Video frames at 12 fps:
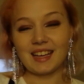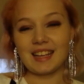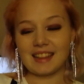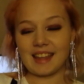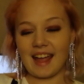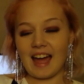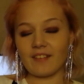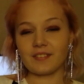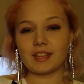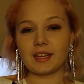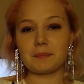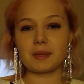They have
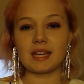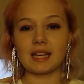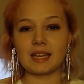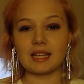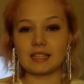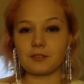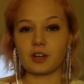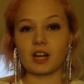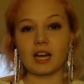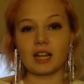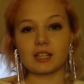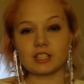them in different
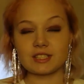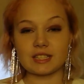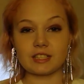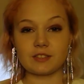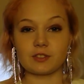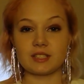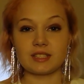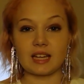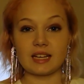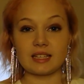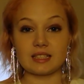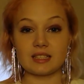colors and different
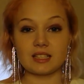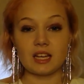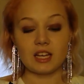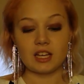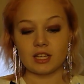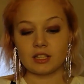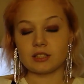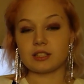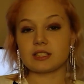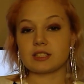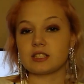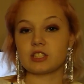sizes.
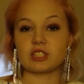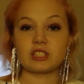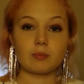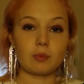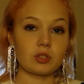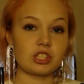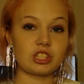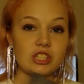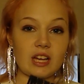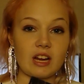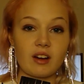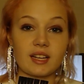This is just the most
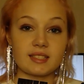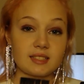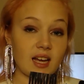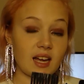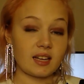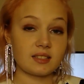generic size.